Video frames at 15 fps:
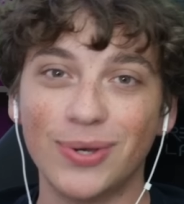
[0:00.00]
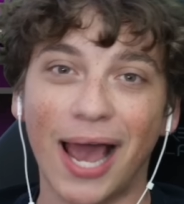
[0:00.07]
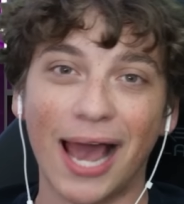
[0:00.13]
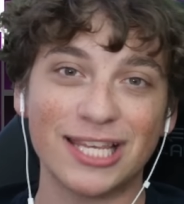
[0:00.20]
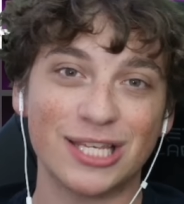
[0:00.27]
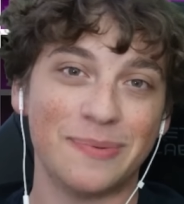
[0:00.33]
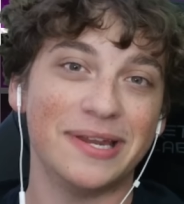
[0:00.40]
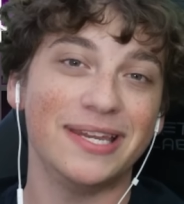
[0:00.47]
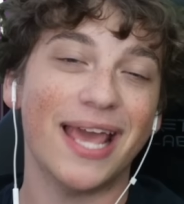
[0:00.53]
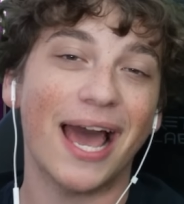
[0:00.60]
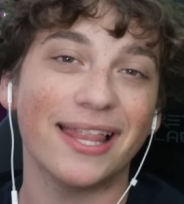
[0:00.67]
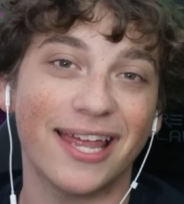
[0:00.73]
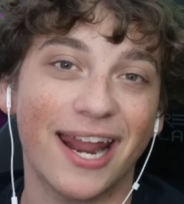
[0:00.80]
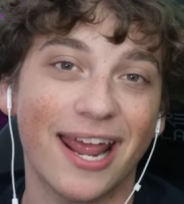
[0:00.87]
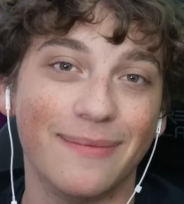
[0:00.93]
You guys have been
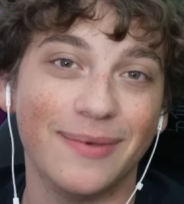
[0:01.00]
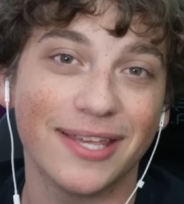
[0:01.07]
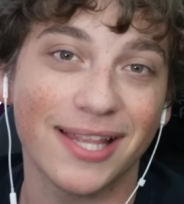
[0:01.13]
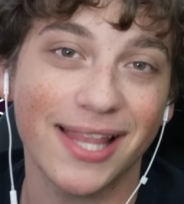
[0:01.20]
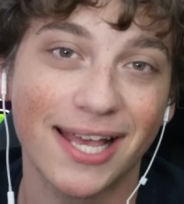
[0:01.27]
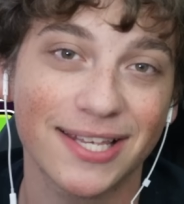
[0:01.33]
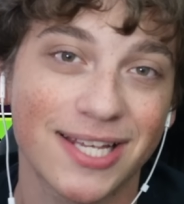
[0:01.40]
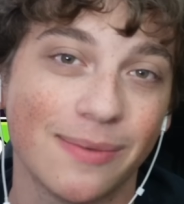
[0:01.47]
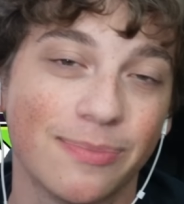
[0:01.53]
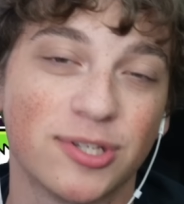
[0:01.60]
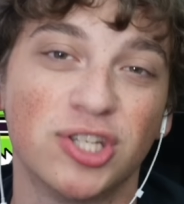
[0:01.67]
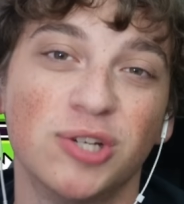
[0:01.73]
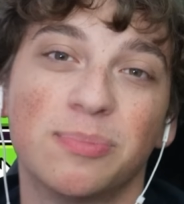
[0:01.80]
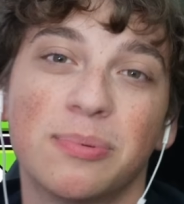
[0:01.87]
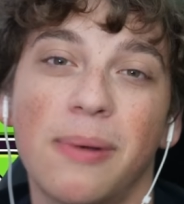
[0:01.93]
yelling at me in the last couple
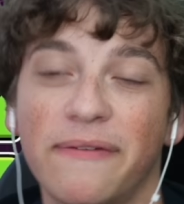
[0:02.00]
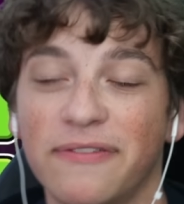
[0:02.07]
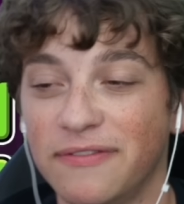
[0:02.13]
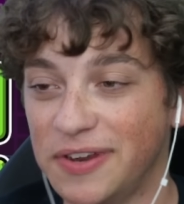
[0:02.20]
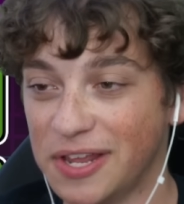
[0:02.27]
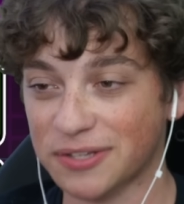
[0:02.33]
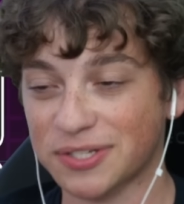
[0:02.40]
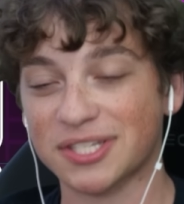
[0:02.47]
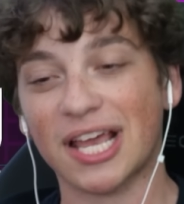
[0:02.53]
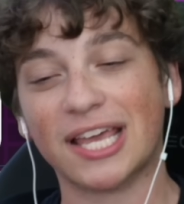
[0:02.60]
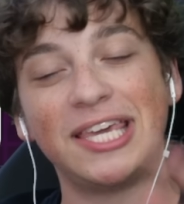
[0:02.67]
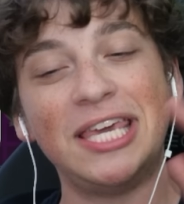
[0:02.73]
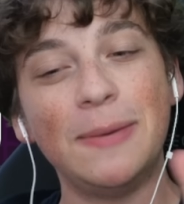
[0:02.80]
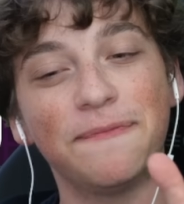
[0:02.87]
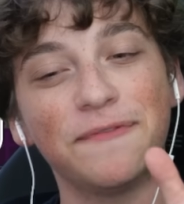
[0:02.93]
super buffing videos because I
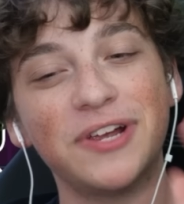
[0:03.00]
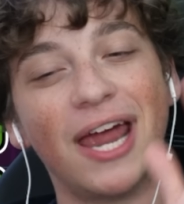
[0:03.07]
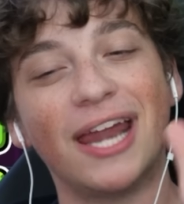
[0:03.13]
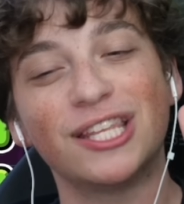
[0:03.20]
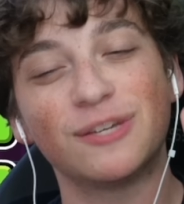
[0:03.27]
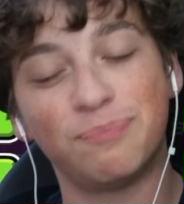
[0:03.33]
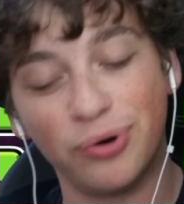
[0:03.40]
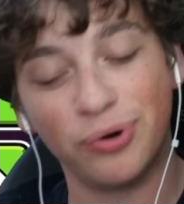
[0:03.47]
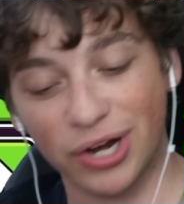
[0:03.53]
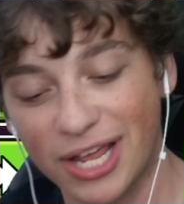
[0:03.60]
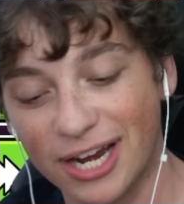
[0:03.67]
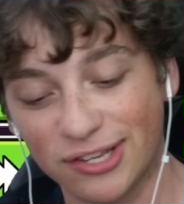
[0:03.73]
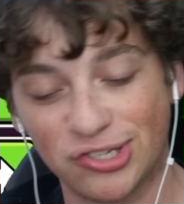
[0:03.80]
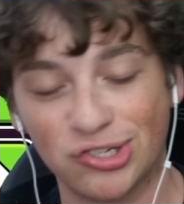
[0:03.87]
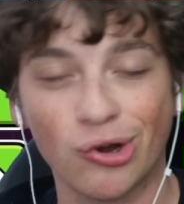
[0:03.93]
keep forgetting to put
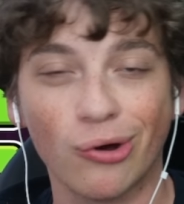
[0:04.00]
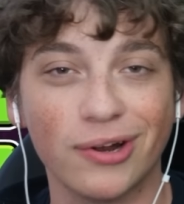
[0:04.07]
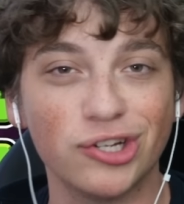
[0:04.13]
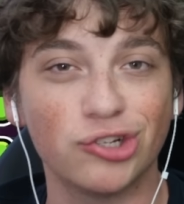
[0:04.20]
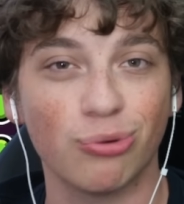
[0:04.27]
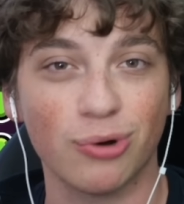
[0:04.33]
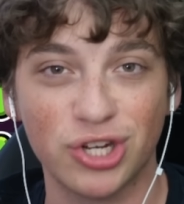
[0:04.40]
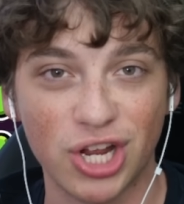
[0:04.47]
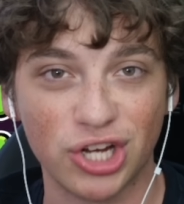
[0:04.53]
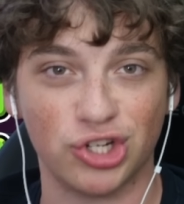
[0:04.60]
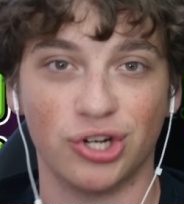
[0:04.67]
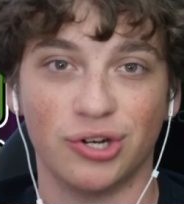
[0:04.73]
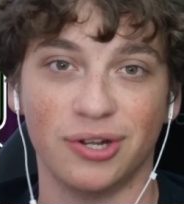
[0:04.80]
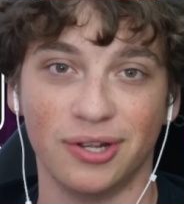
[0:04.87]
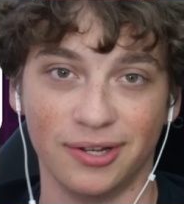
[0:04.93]
in a certain
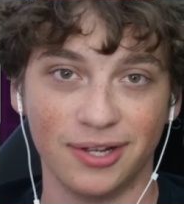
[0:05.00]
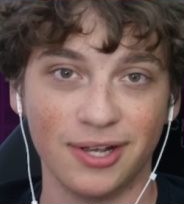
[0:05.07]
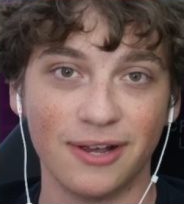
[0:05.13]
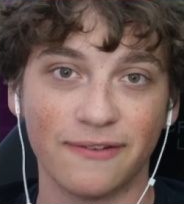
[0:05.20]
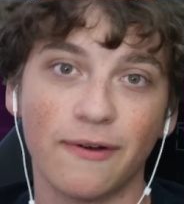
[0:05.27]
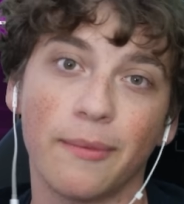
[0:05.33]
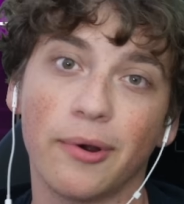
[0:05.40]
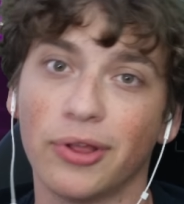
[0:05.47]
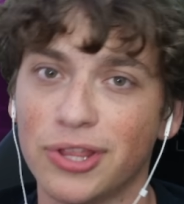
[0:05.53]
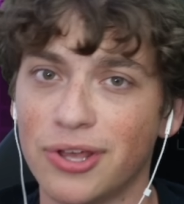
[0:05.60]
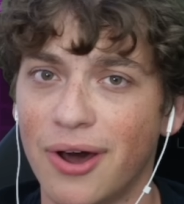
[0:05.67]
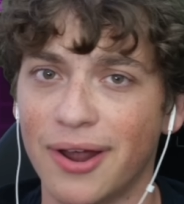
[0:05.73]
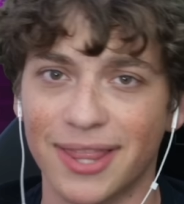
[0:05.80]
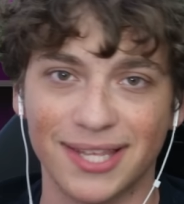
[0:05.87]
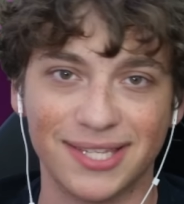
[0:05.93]
tradition from early
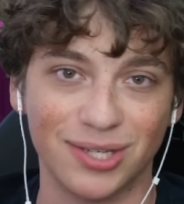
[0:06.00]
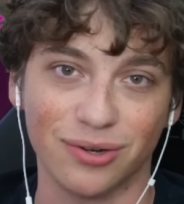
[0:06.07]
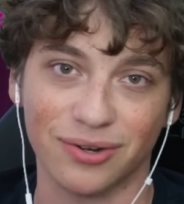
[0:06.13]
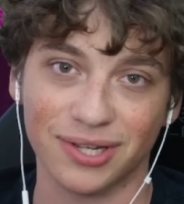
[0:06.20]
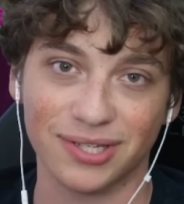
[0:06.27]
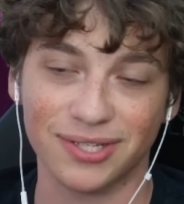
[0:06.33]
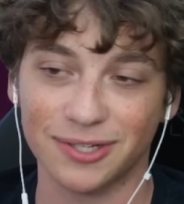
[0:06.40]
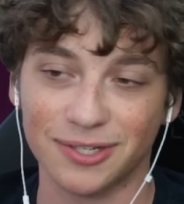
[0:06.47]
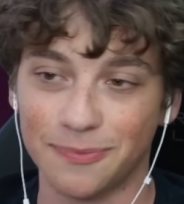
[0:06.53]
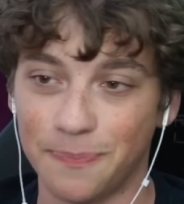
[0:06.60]
on in the series.